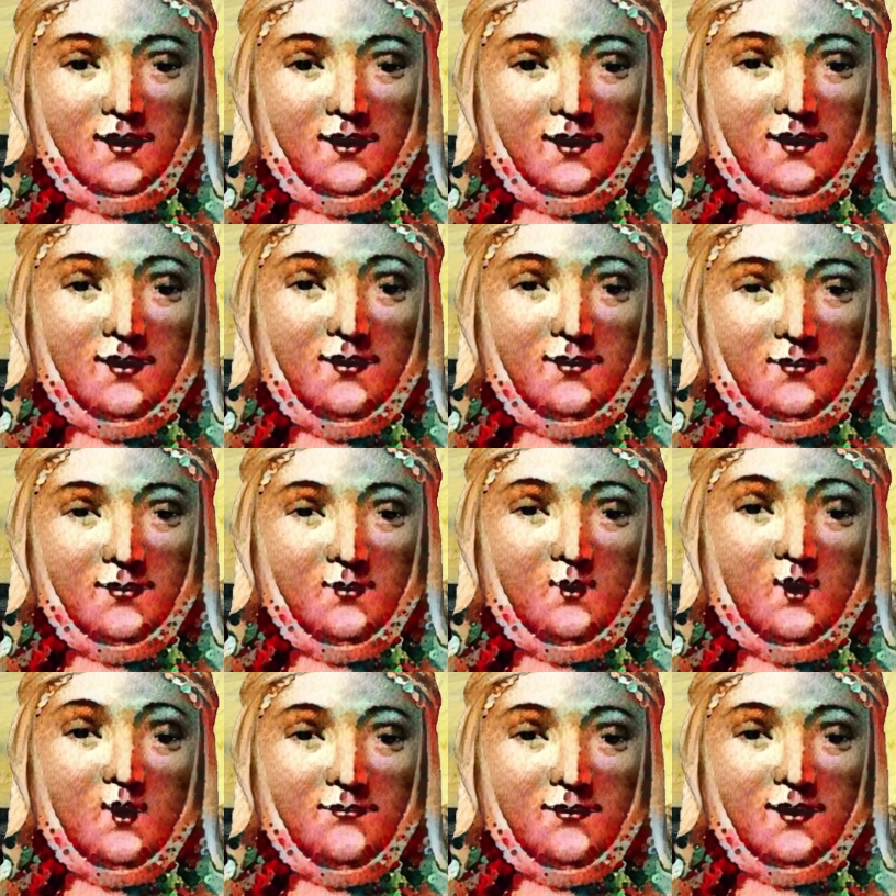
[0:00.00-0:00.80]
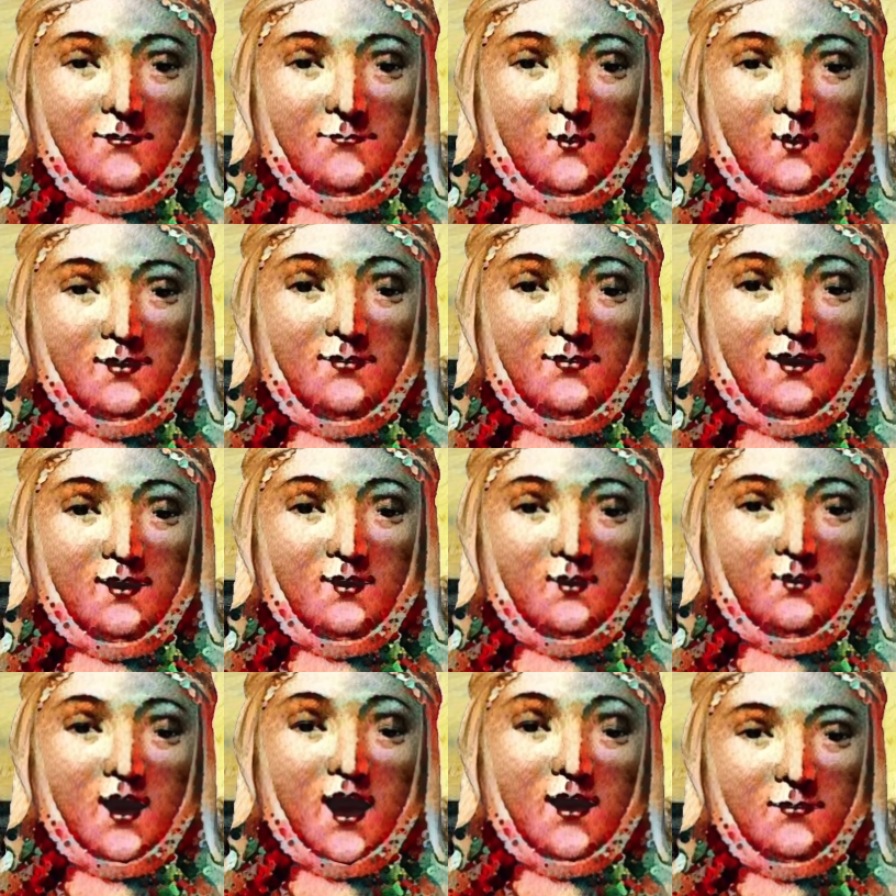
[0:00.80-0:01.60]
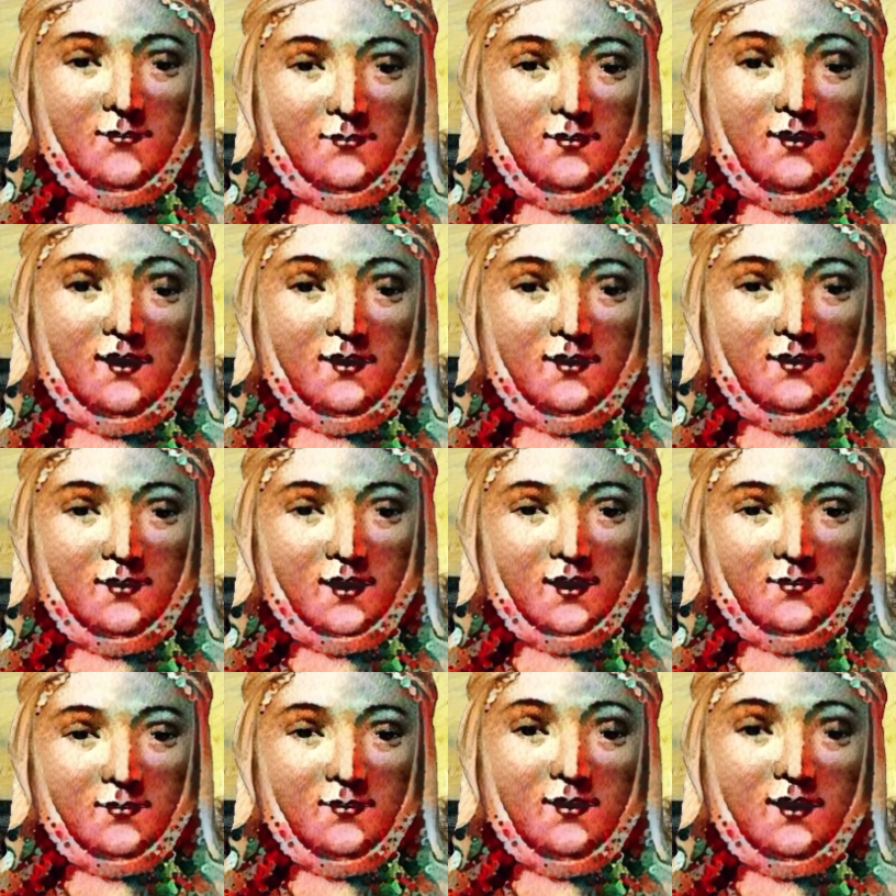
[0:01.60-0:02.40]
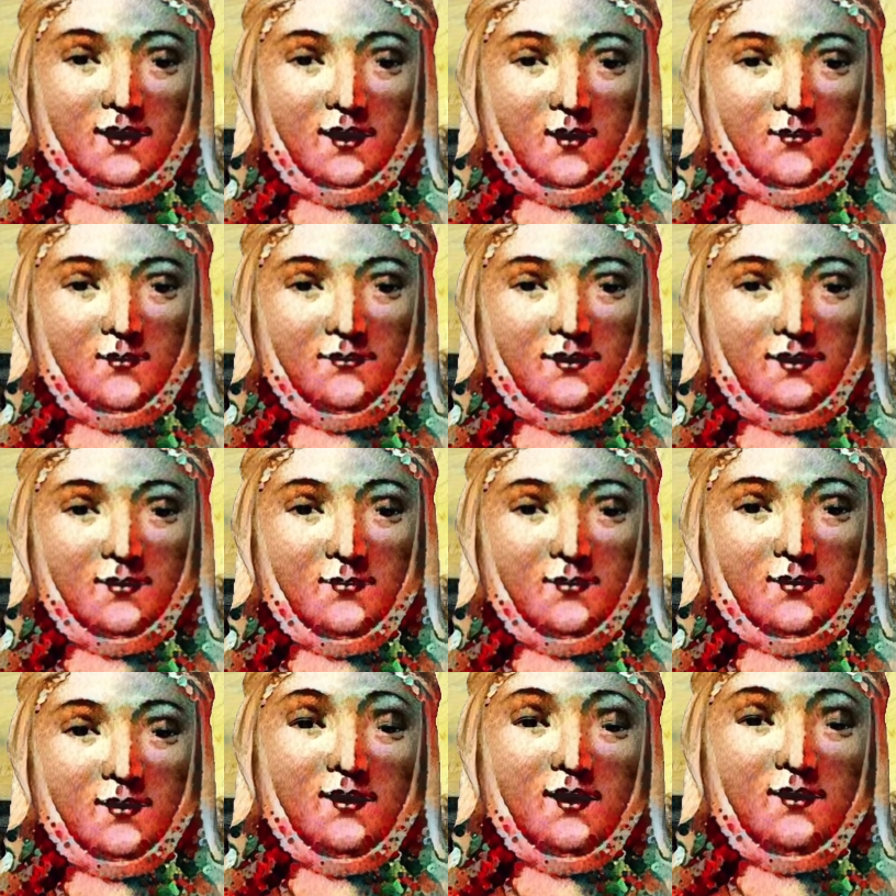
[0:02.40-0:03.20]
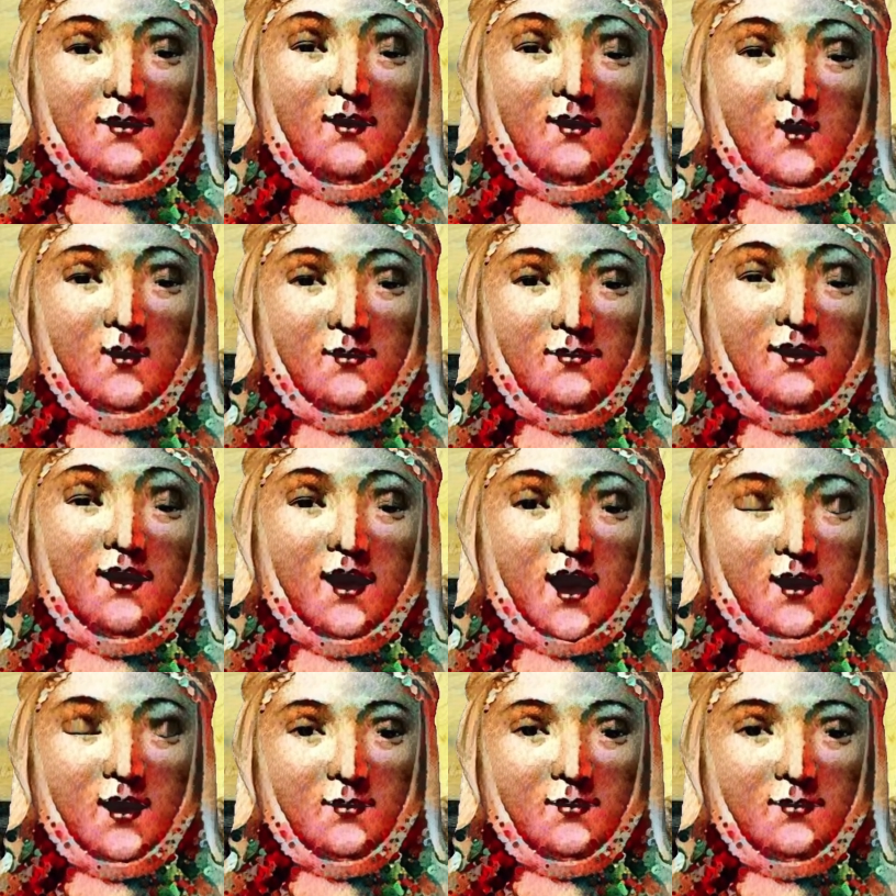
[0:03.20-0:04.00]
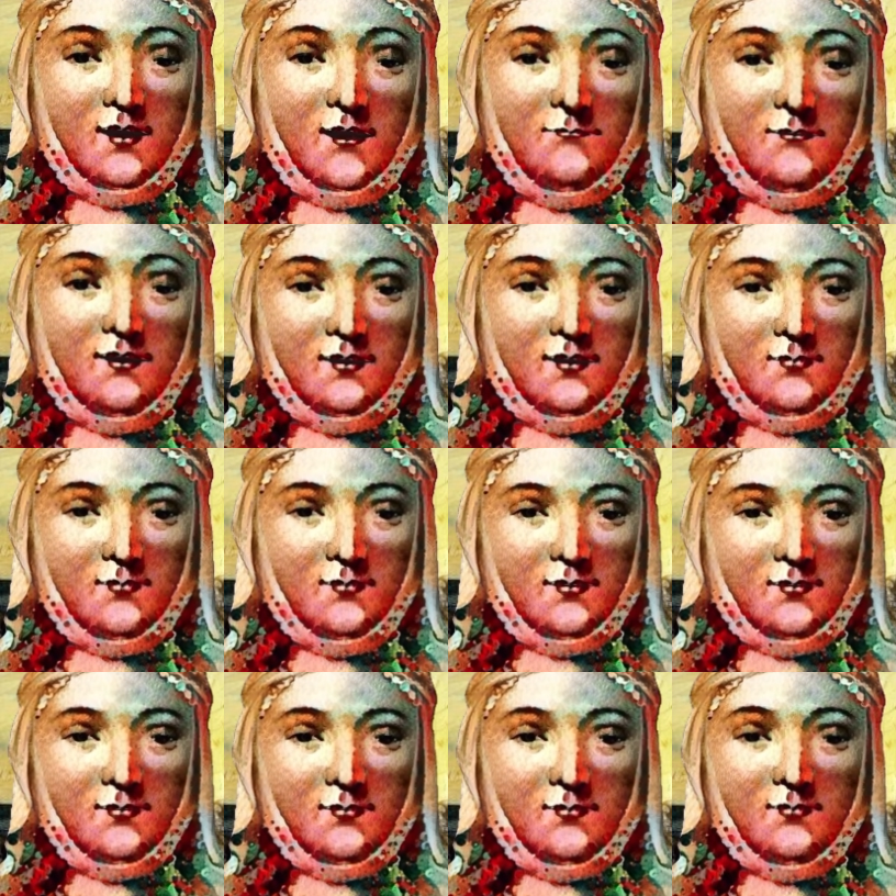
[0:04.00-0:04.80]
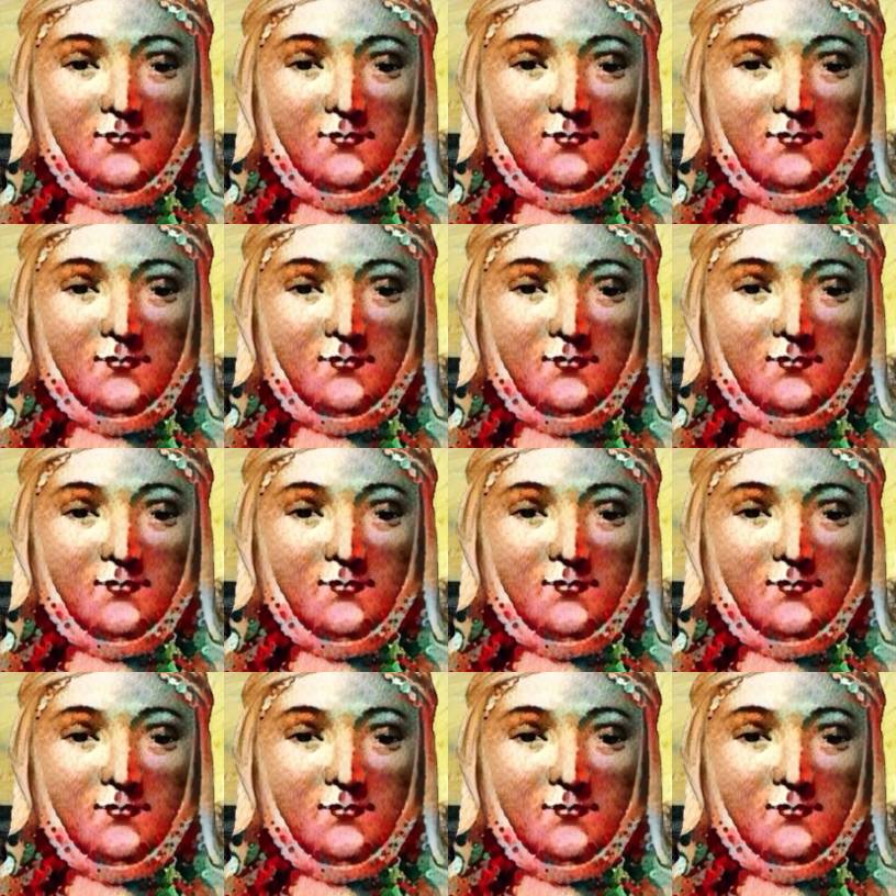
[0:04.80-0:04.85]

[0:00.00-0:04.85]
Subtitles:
His children were given all kinds of titles, but no power or money.